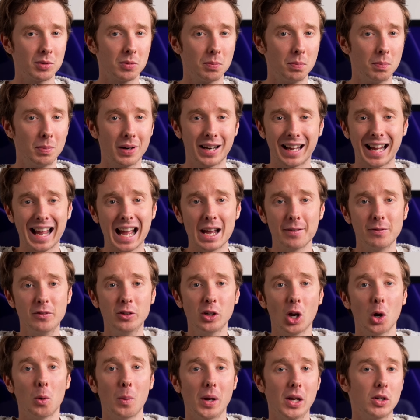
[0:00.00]
but I have
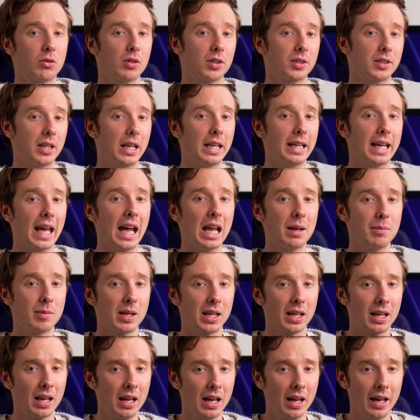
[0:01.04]
no interest in
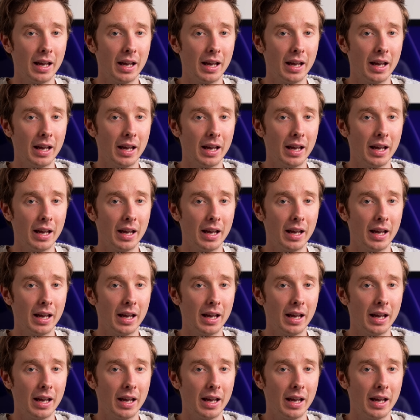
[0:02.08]
gaming